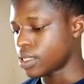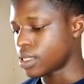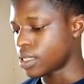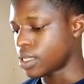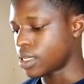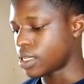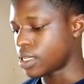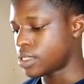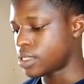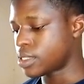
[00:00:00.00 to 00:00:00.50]

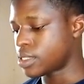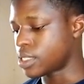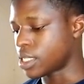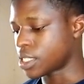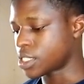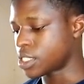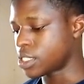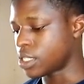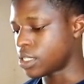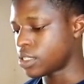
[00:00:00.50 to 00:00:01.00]
head
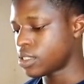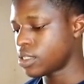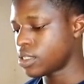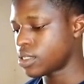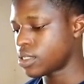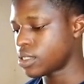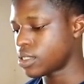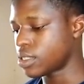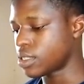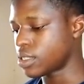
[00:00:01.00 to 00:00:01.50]

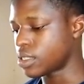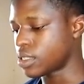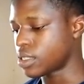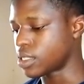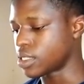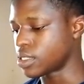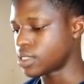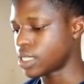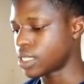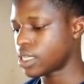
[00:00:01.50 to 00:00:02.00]
section.
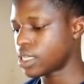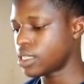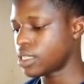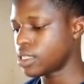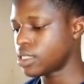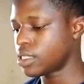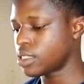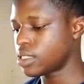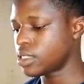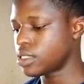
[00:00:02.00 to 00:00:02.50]

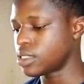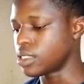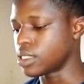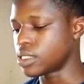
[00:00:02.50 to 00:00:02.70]
Exactly, this is the